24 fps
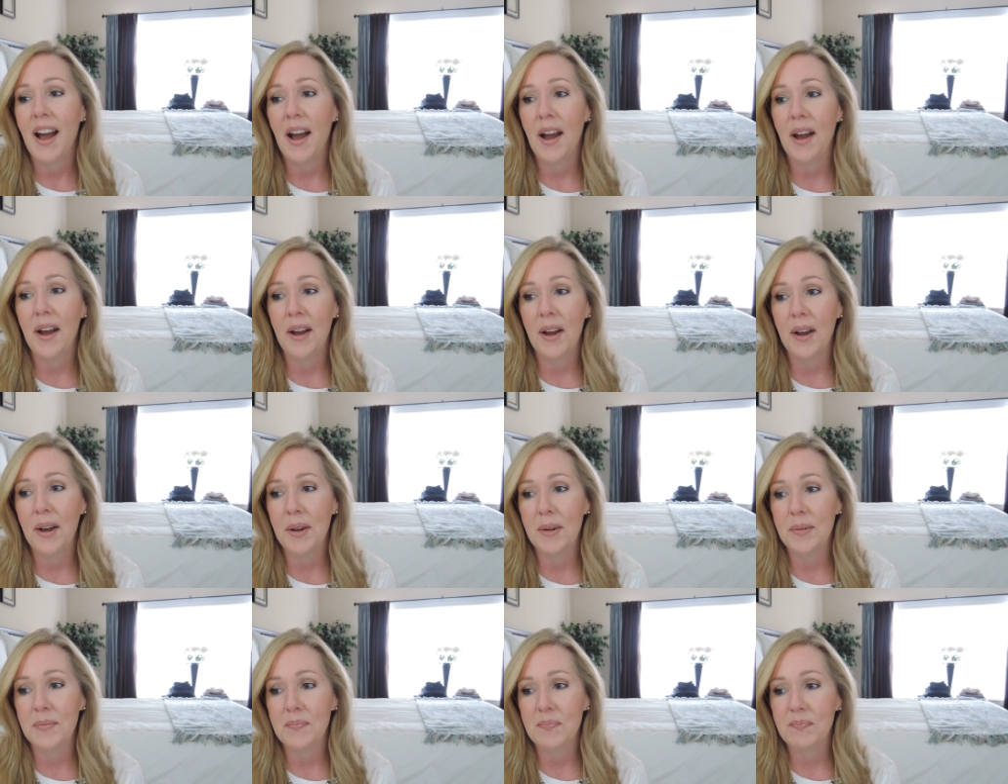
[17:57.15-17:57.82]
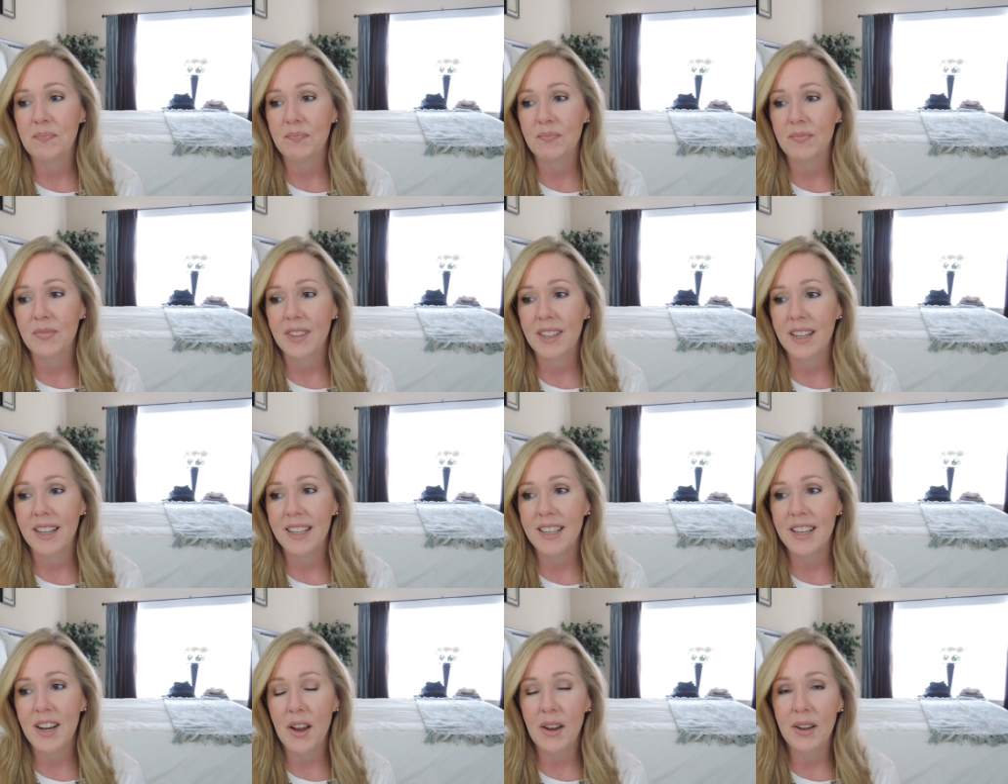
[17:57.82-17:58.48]
Um,
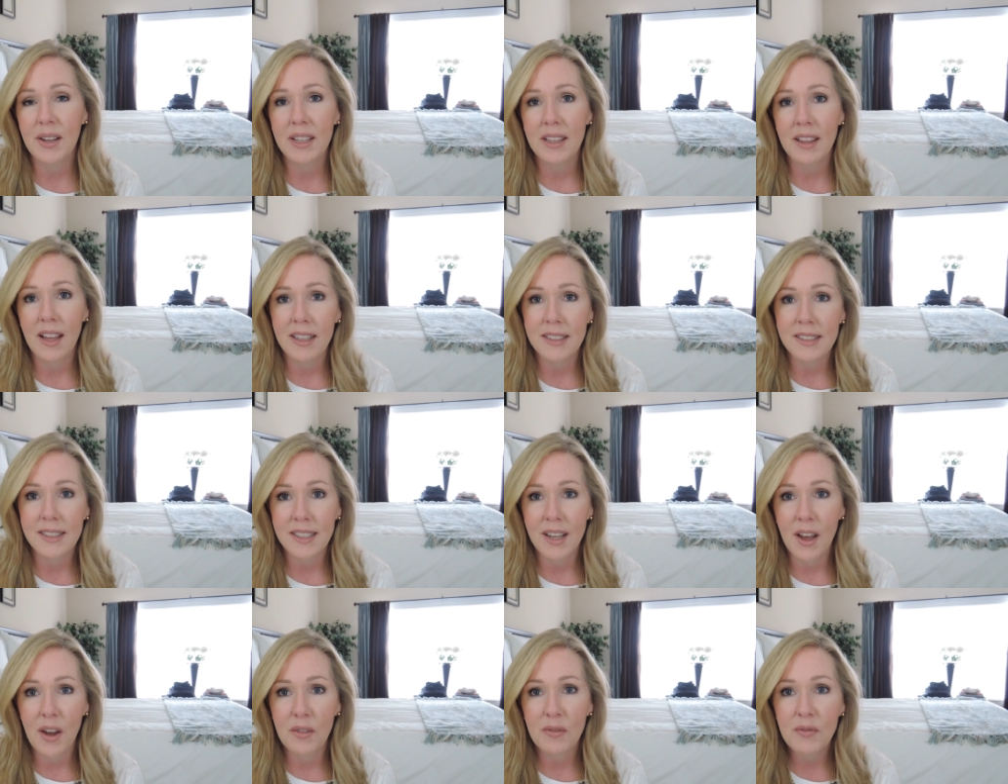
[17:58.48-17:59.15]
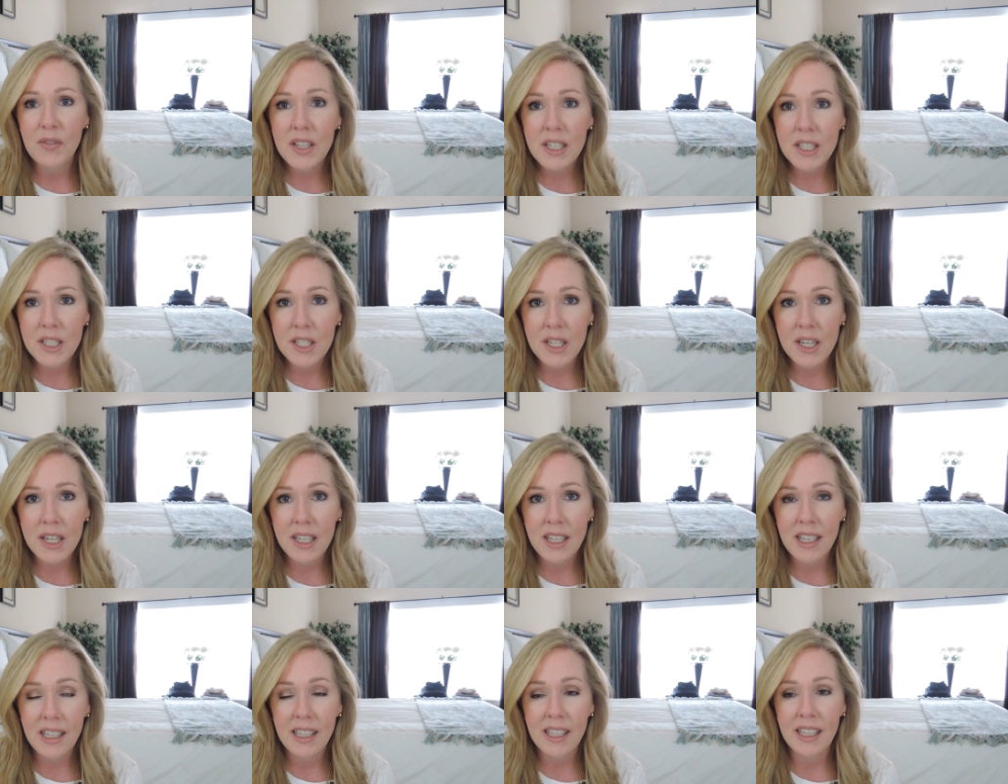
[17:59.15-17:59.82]
you know, he likes to go
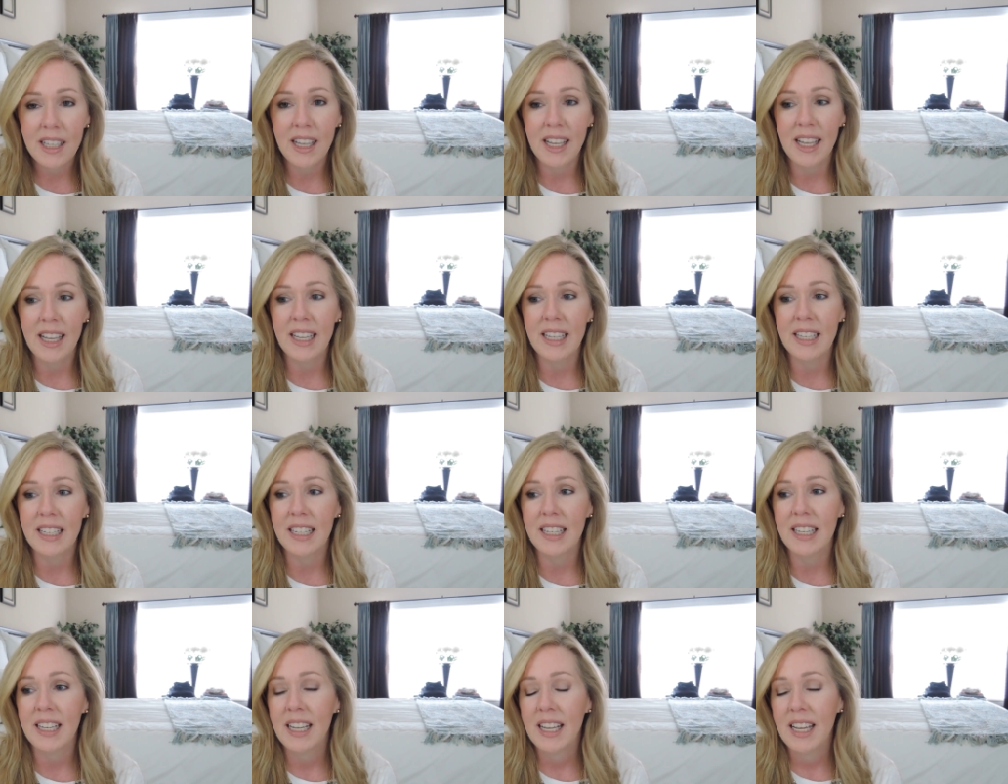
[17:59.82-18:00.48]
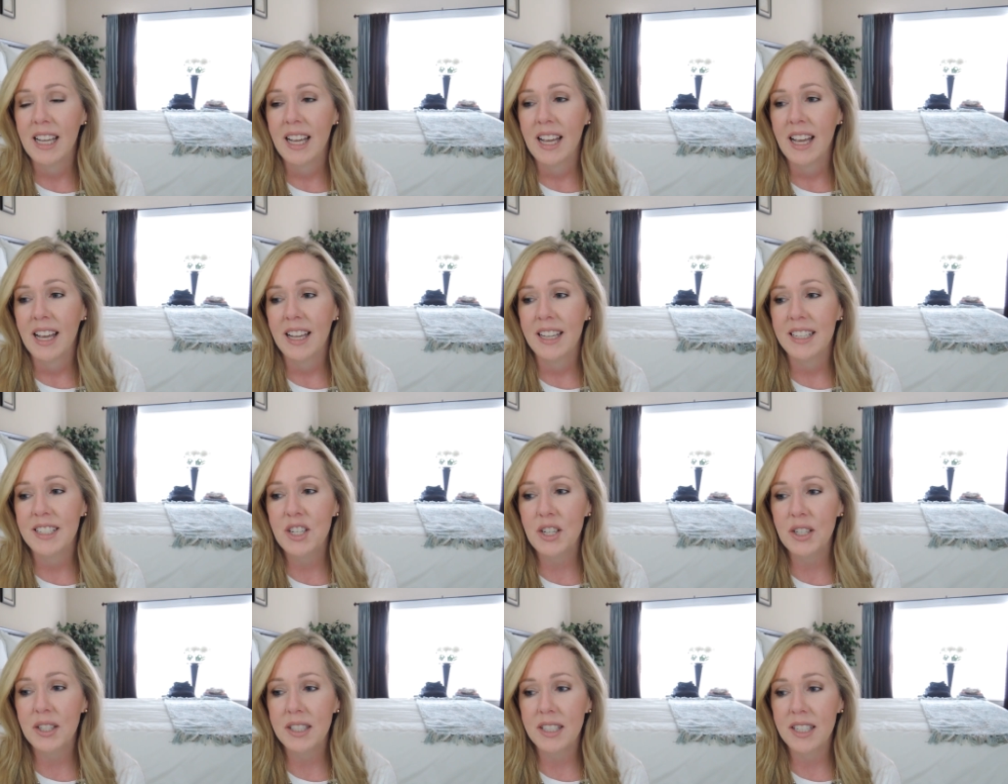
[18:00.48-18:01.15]
fishing and
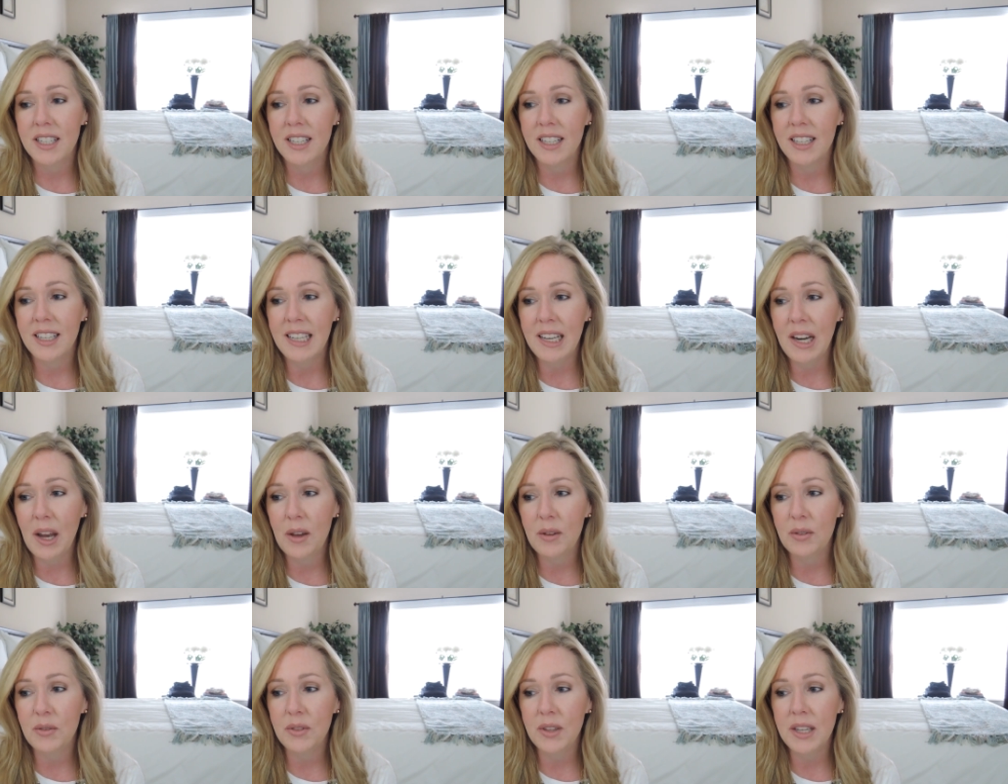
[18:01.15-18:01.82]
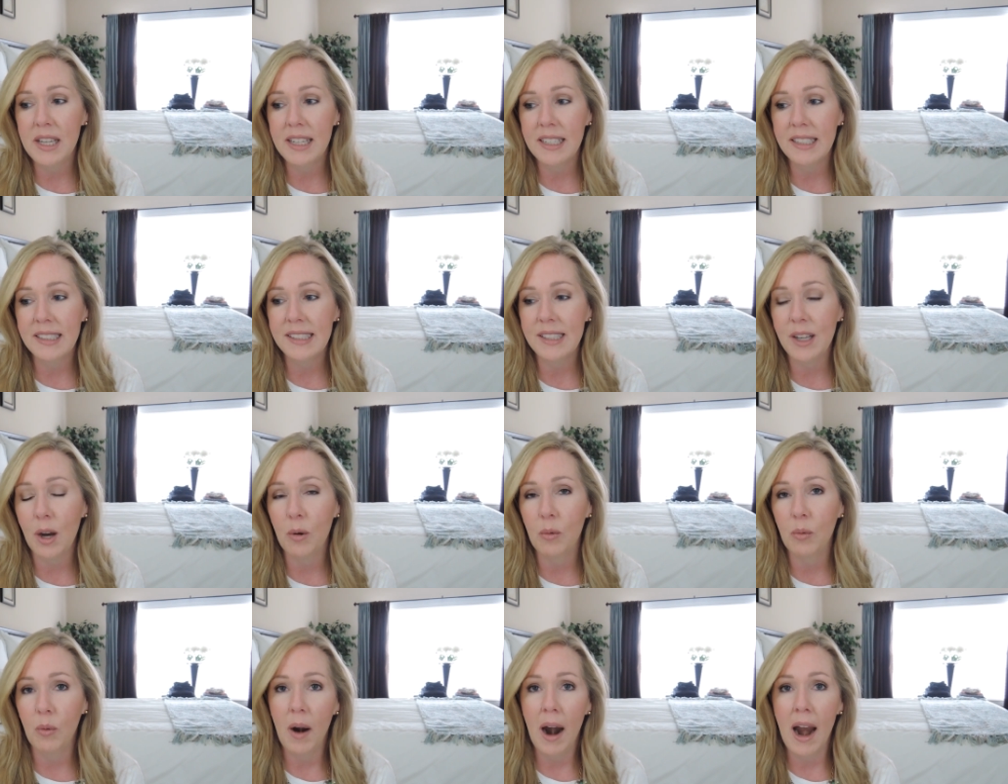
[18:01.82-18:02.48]
just, you know, things
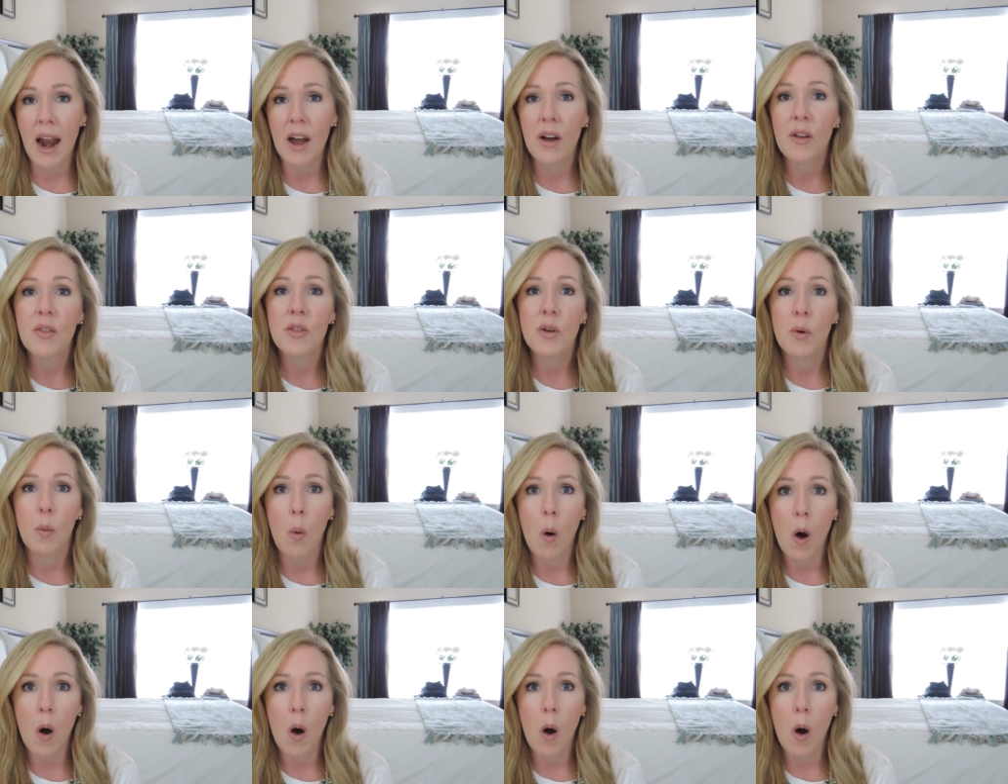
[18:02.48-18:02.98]
around the